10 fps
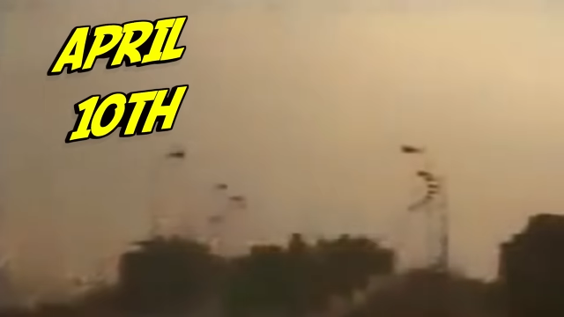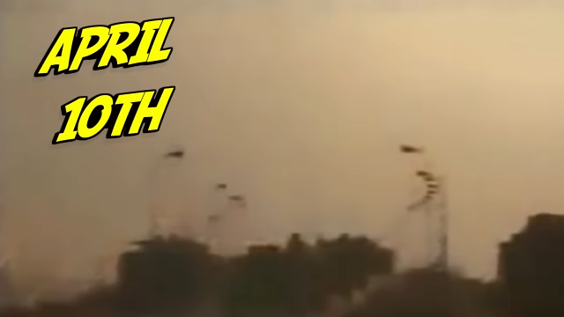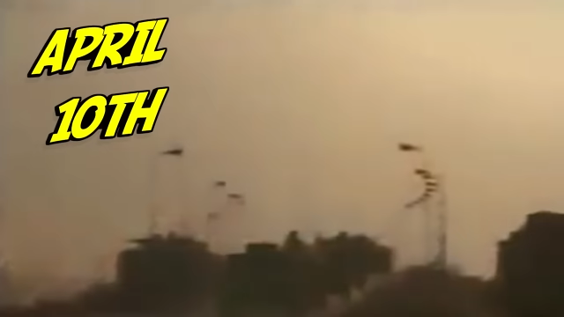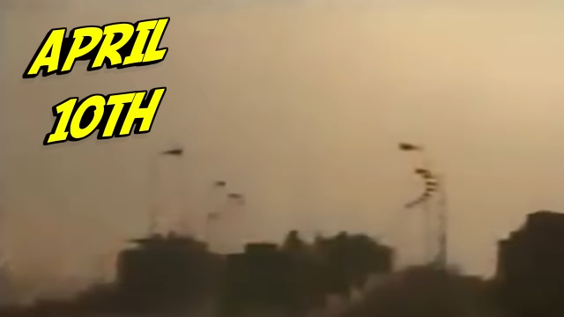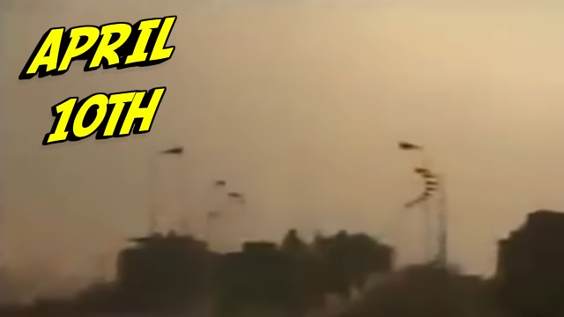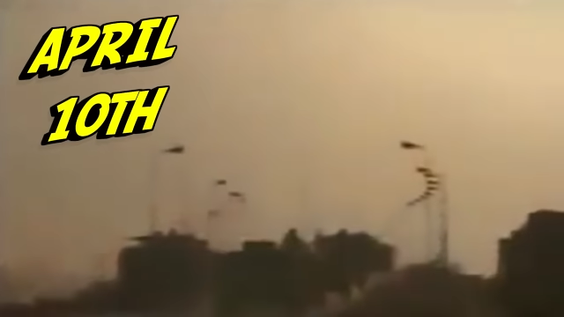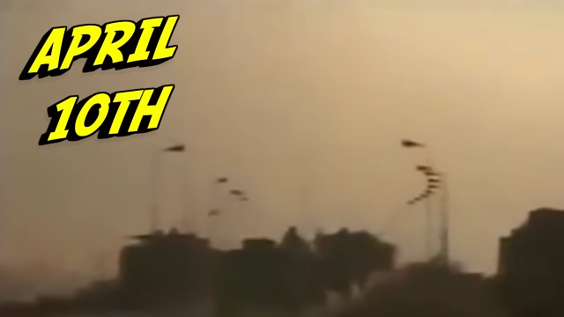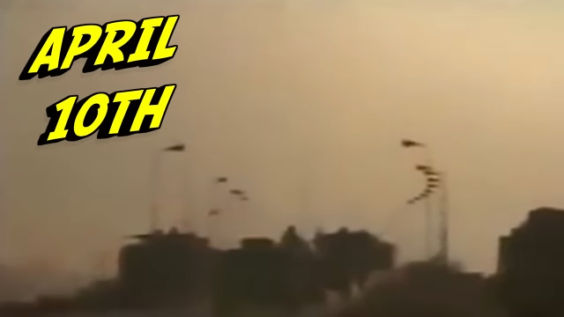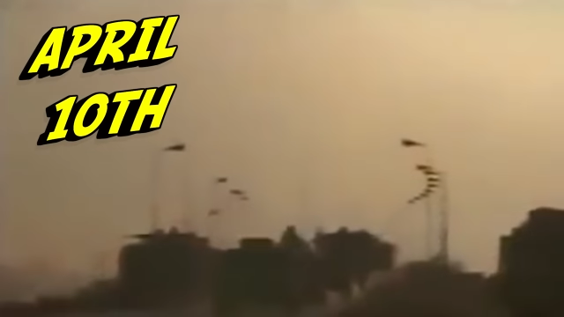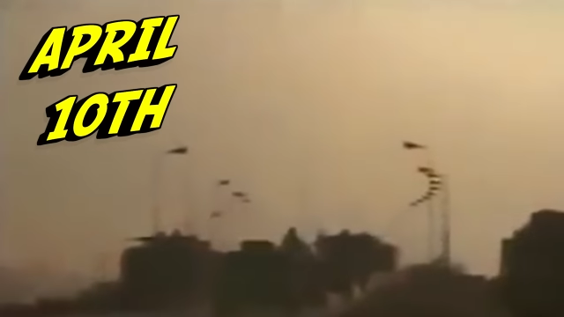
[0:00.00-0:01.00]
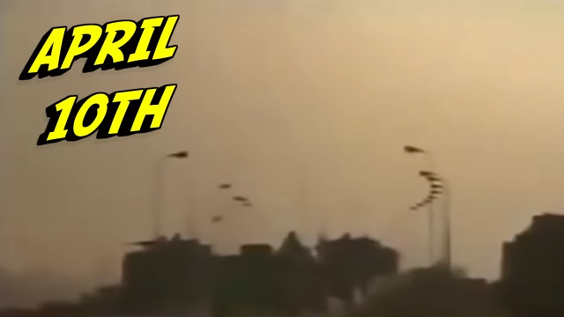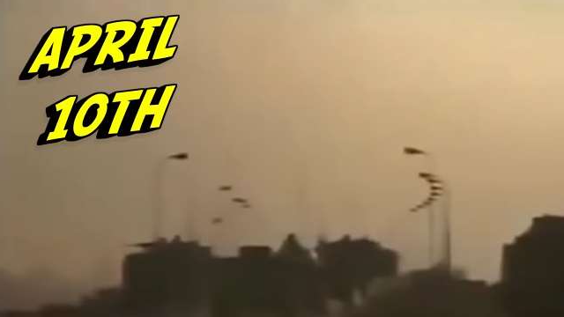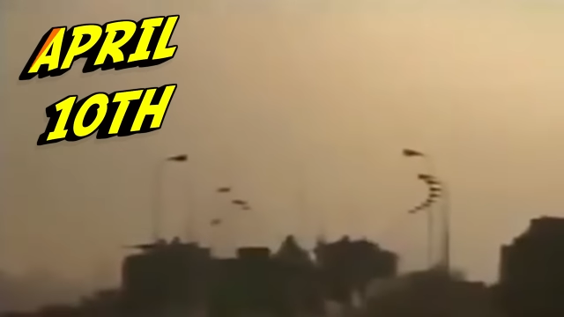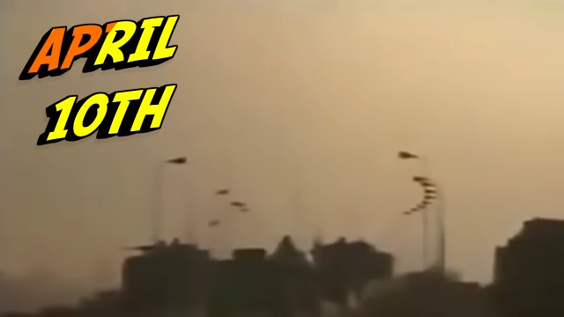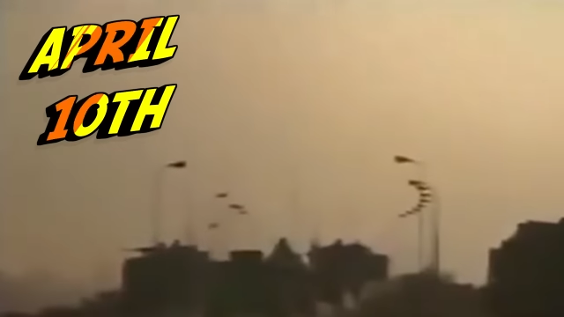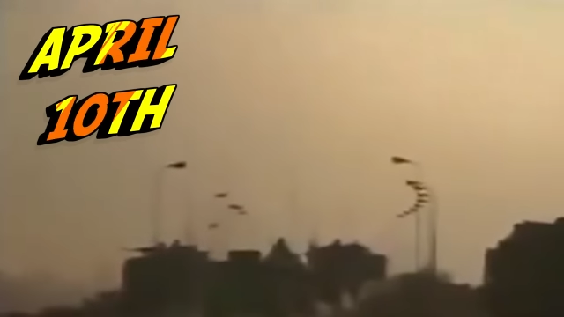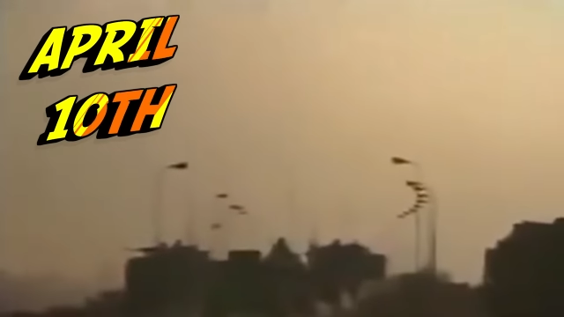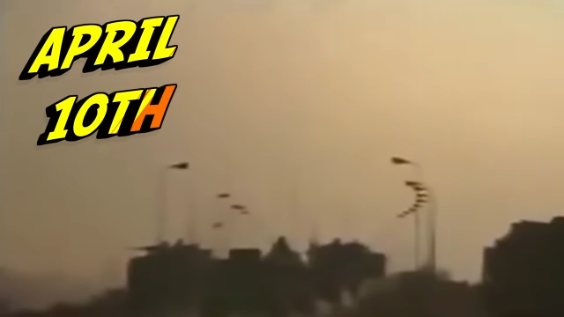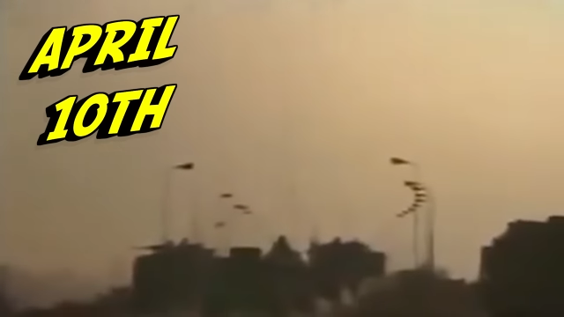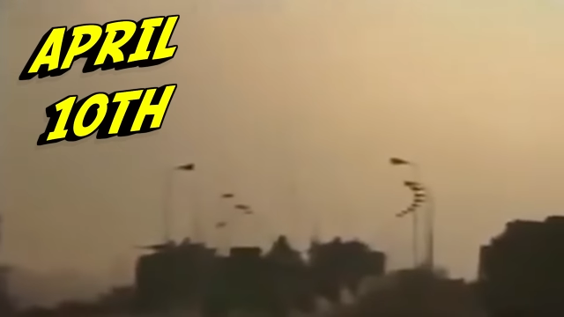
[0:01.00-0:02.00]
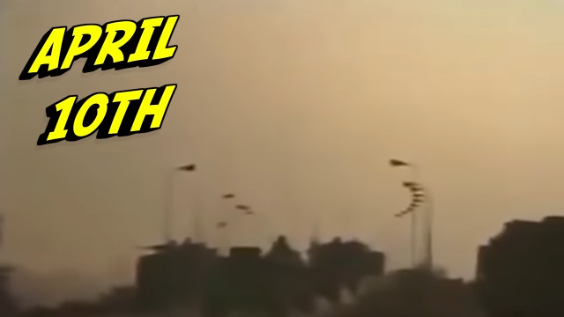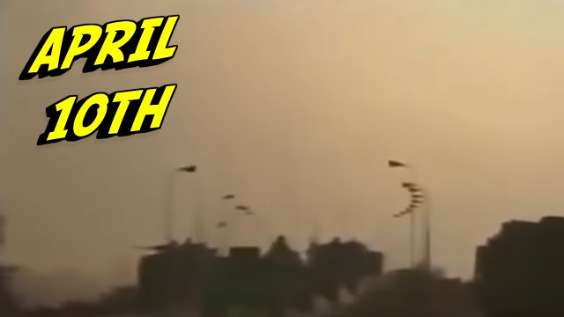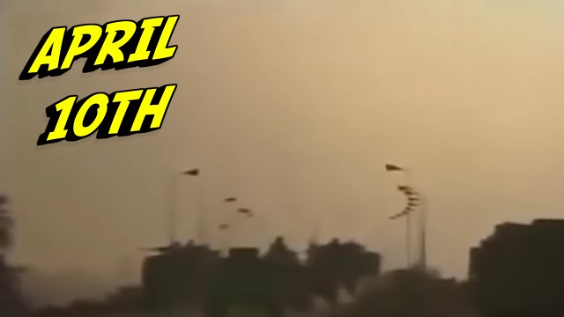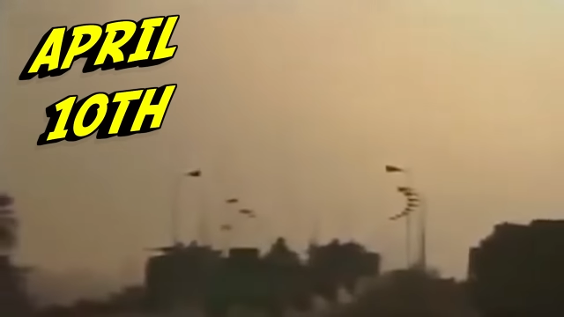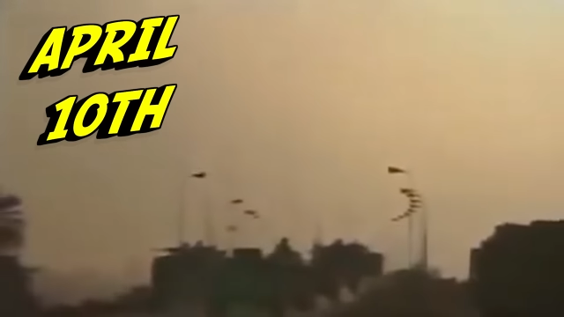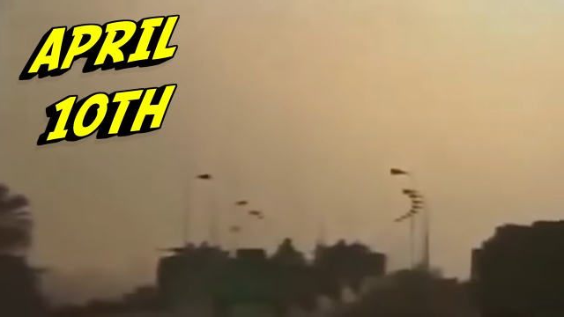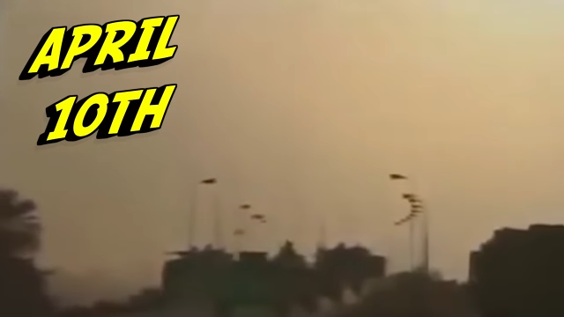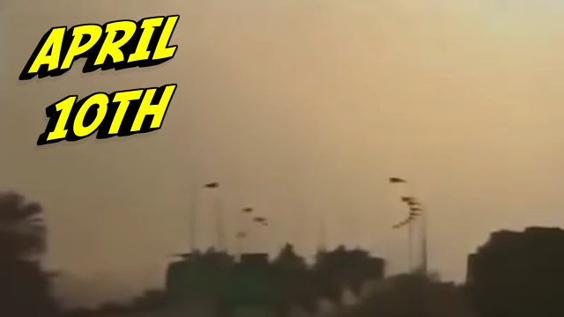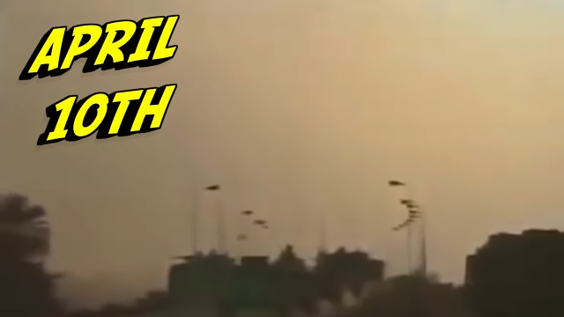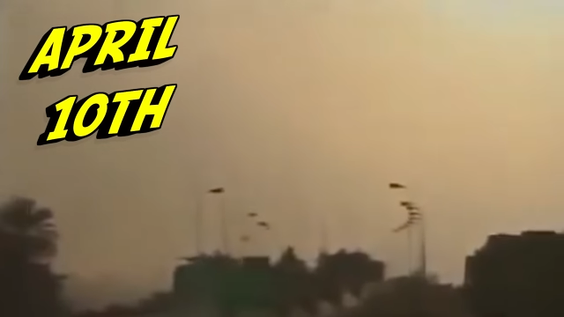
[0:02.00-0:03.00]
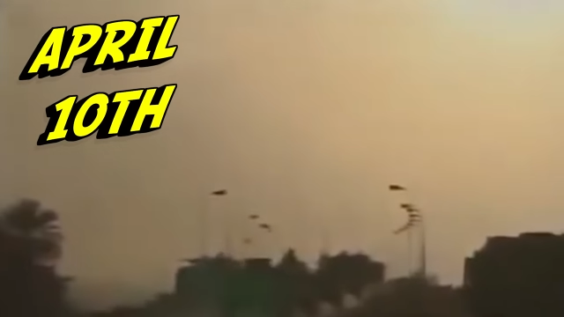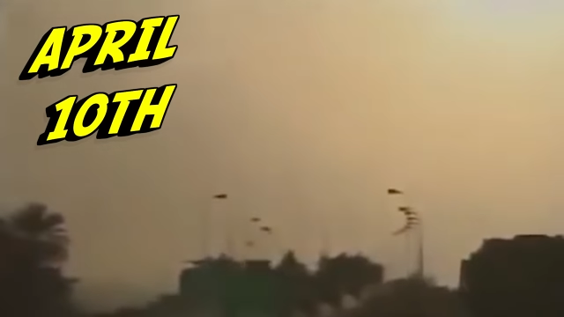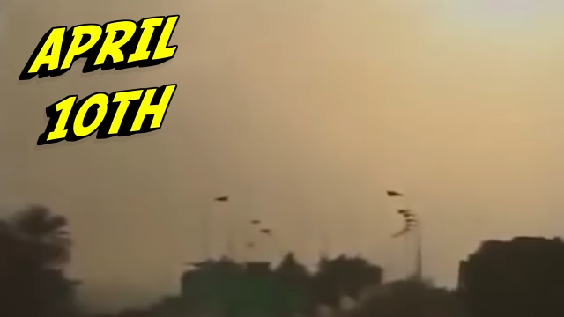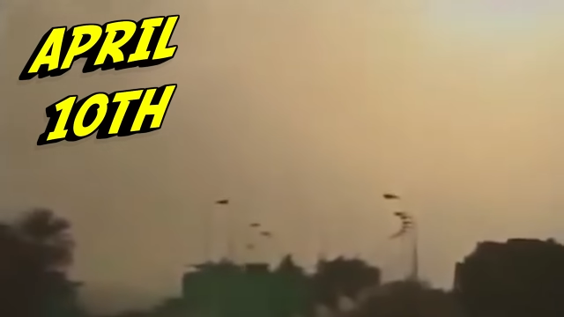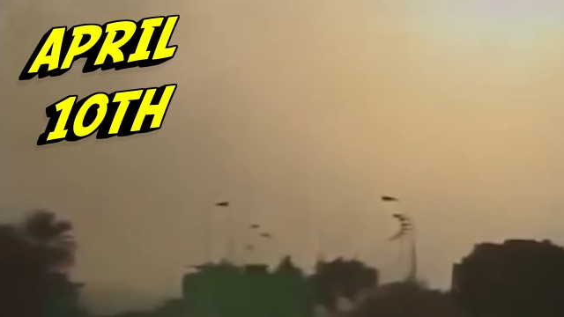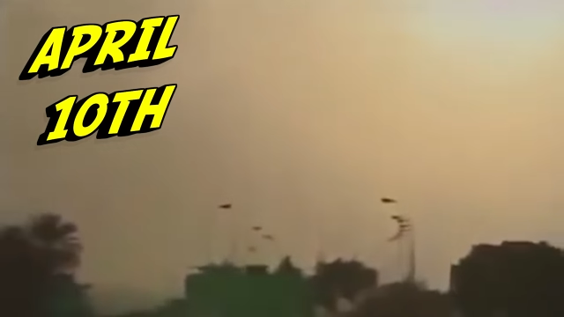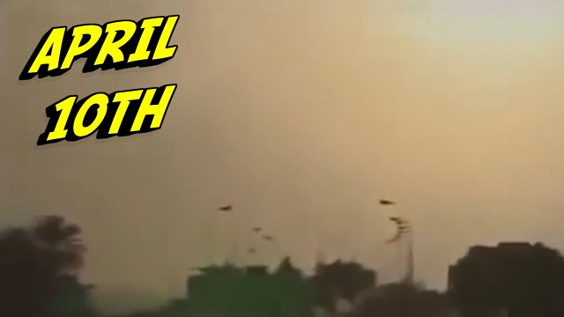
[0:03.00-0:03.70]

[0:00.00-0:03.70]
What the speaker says: (no speaker visible)